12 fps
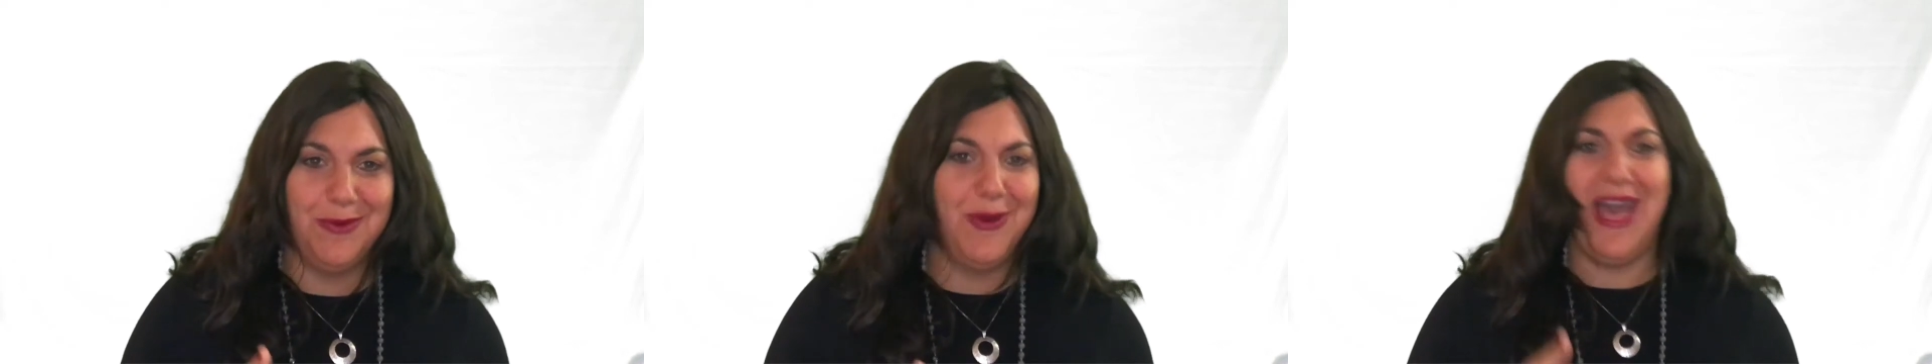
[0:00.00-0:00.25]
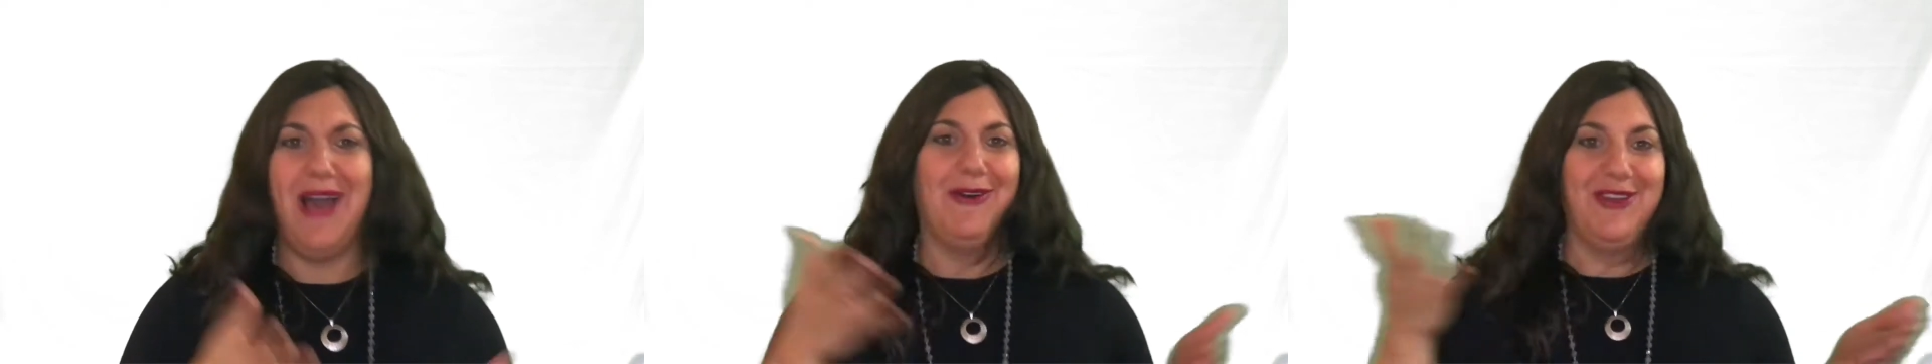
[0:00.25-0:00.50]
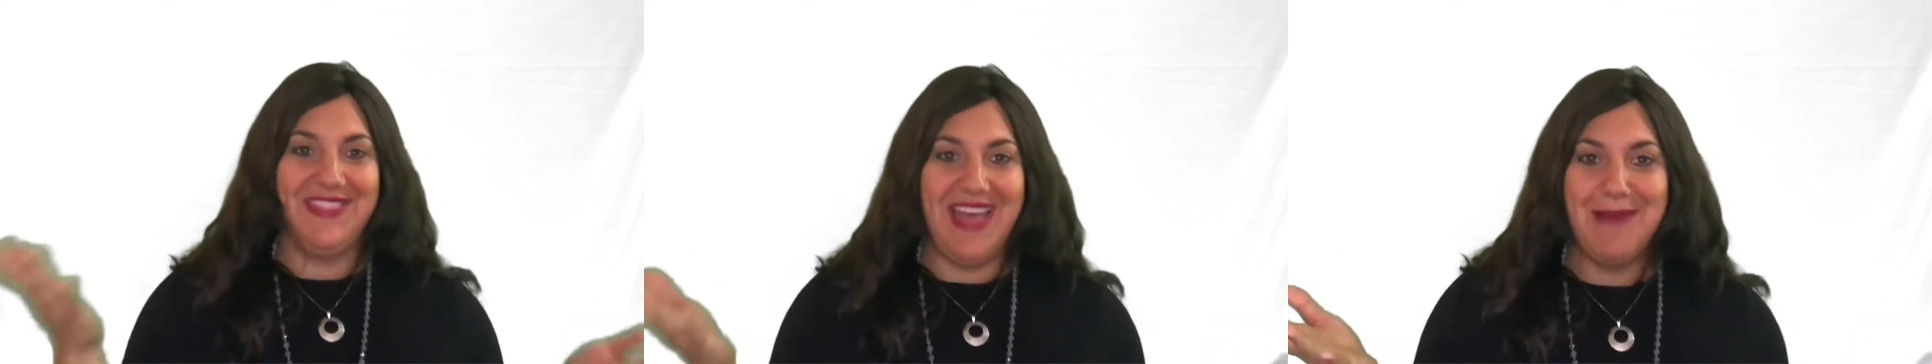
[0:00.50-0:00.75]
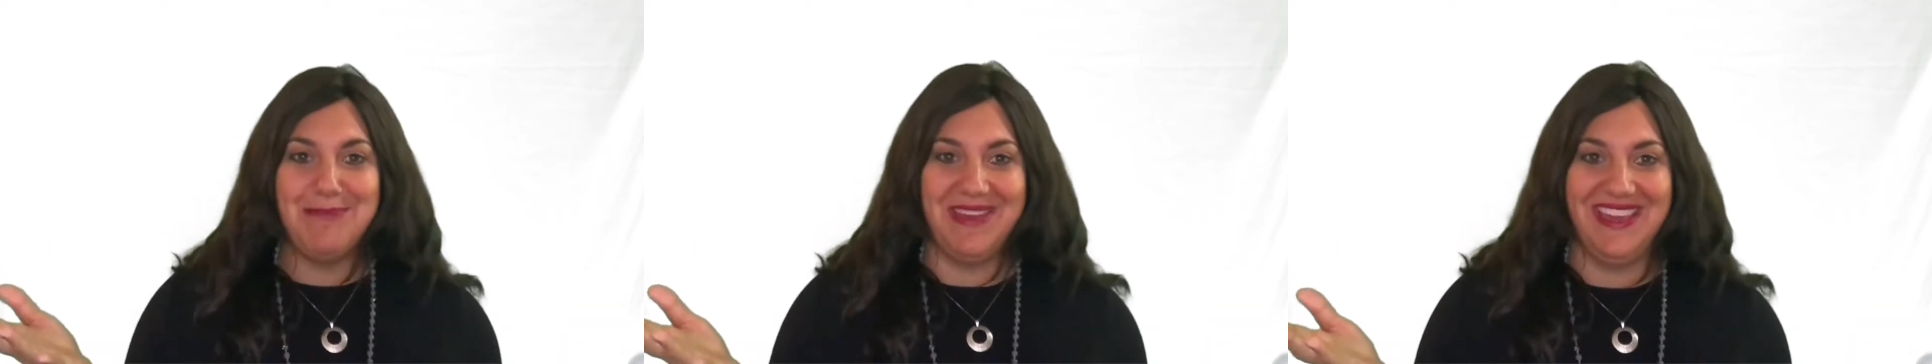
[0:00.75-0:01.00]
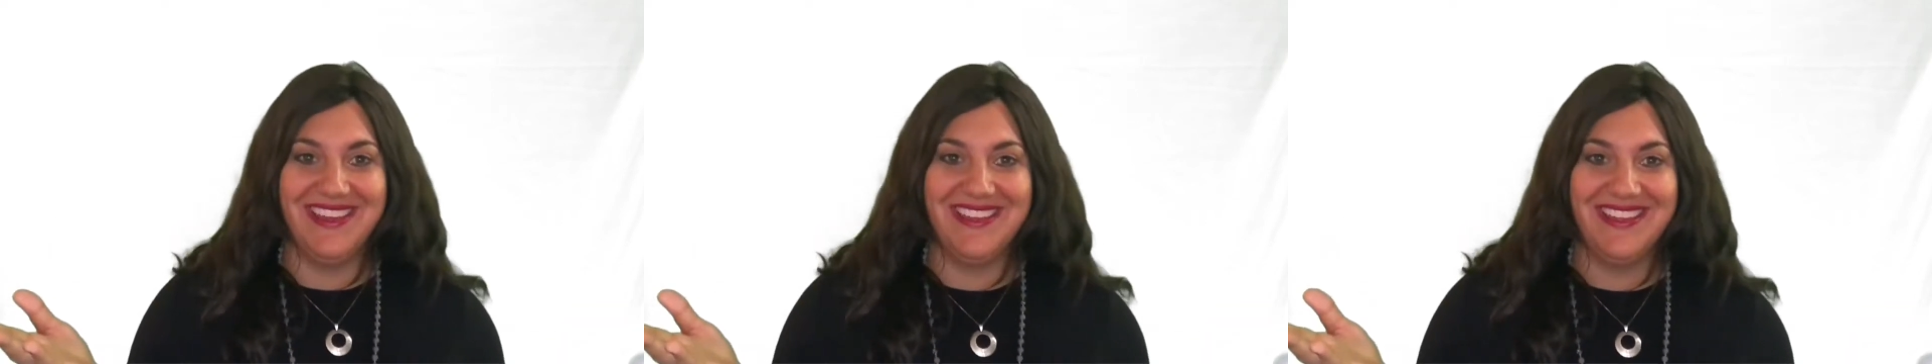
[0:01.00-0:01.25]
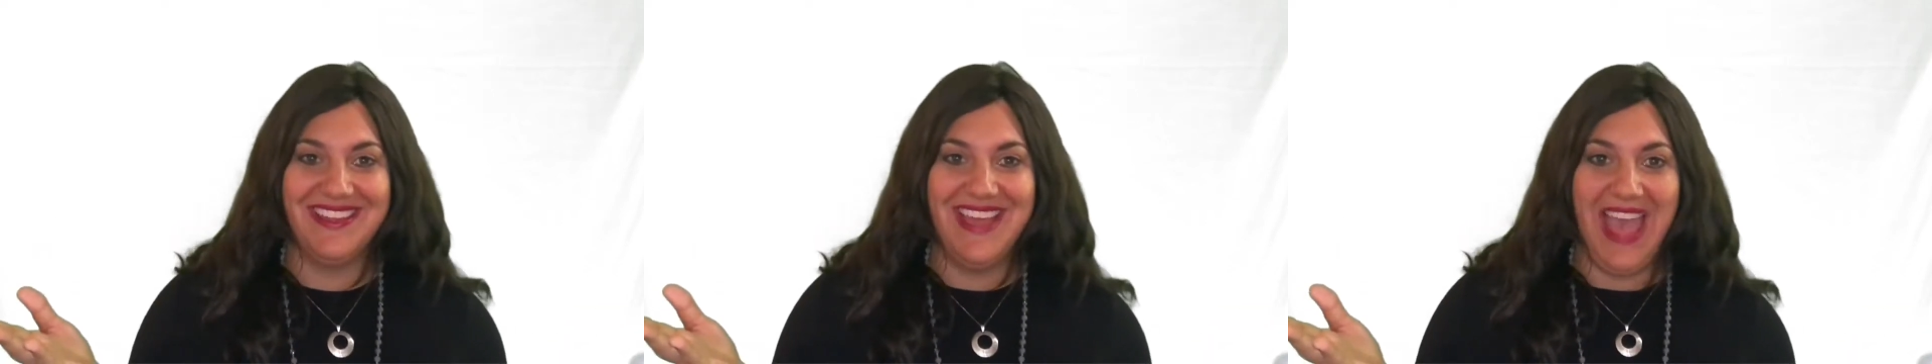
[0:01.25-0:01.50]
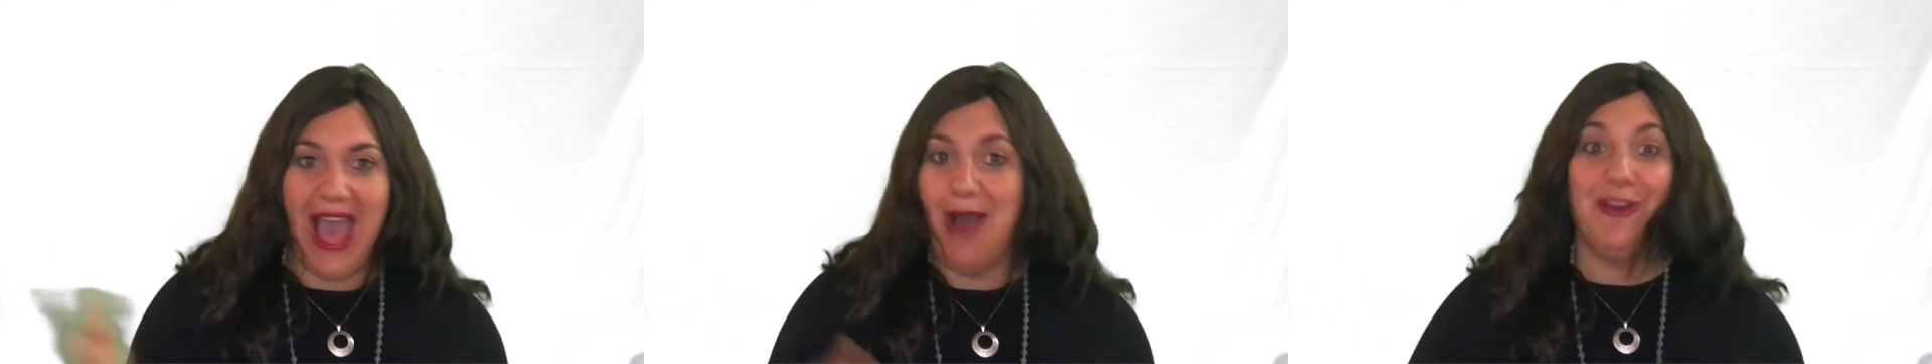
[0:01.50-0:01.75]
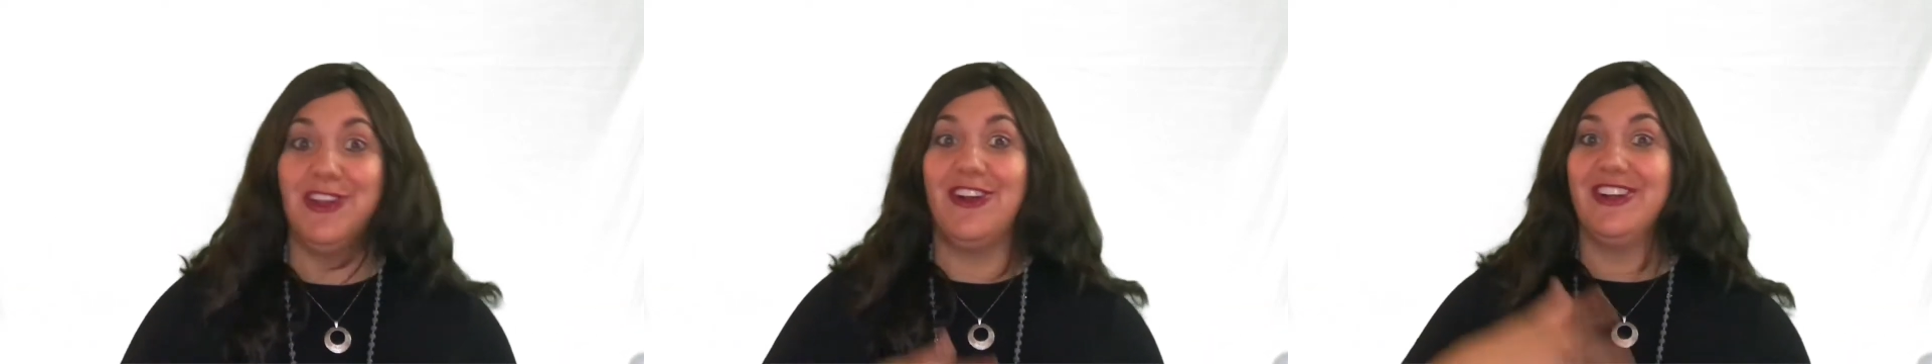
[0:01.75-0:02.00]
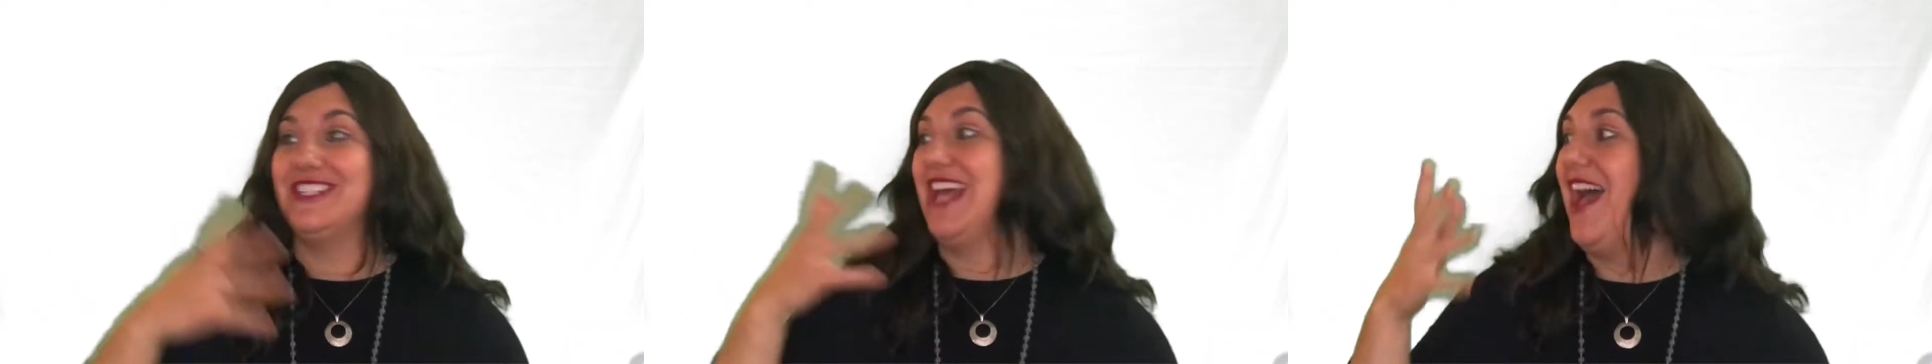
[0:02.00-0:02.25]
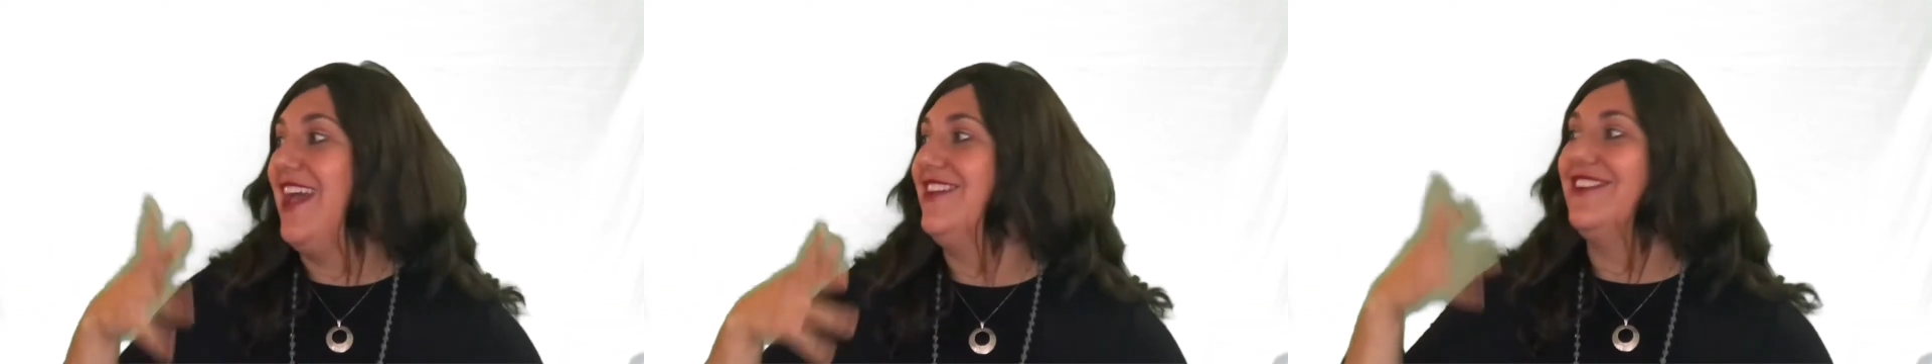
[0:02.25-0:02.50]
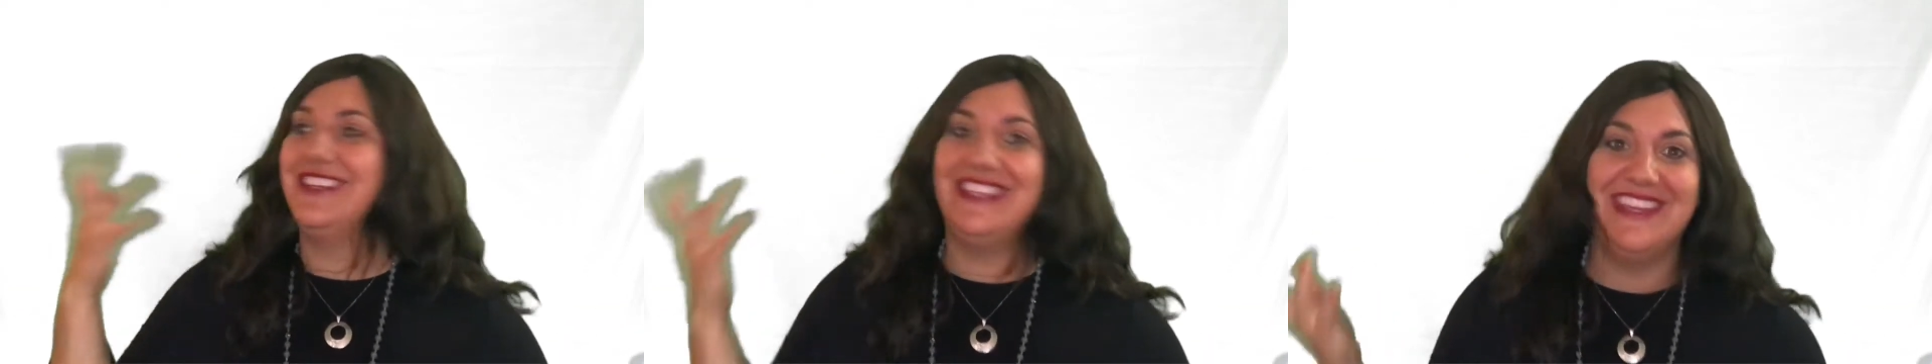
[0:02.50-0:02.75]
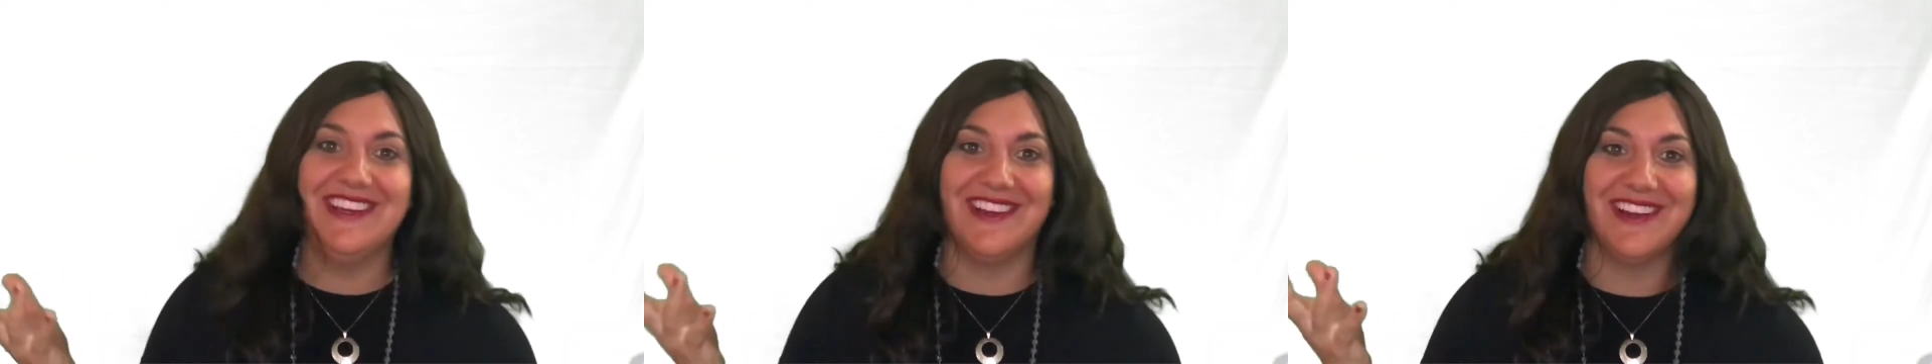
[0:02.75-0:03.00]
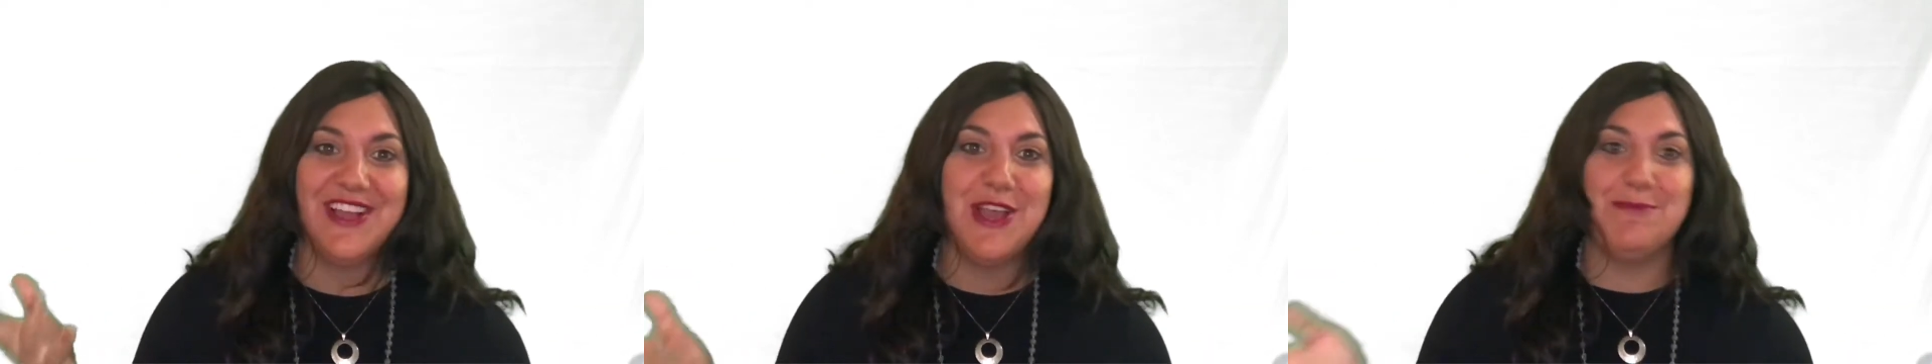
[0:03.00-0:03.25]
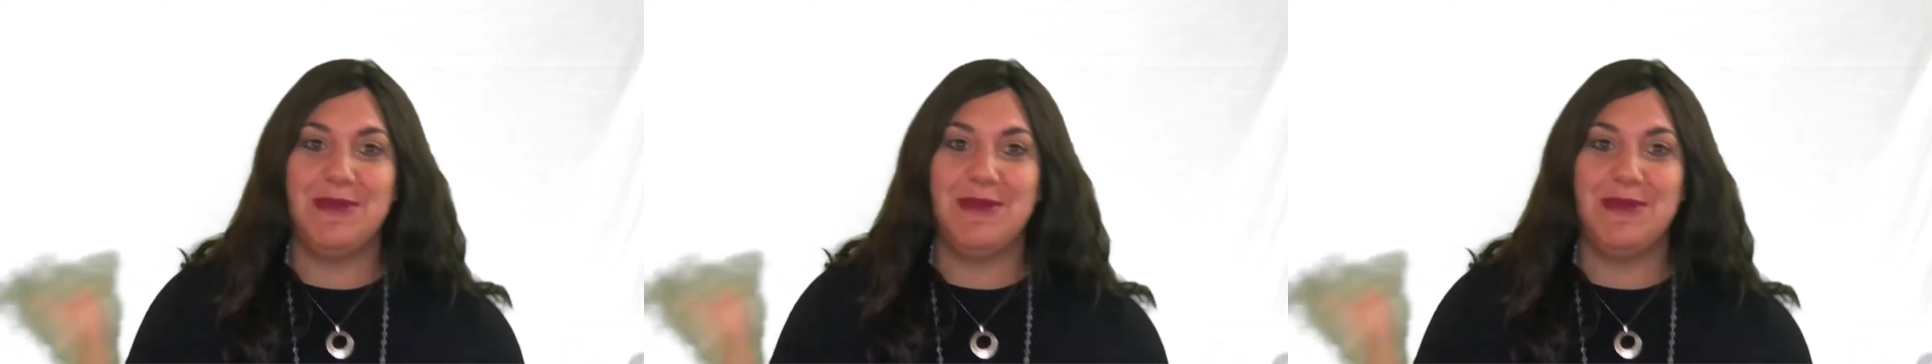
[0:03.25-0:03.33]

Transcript: Well, how could that be? How could our entire year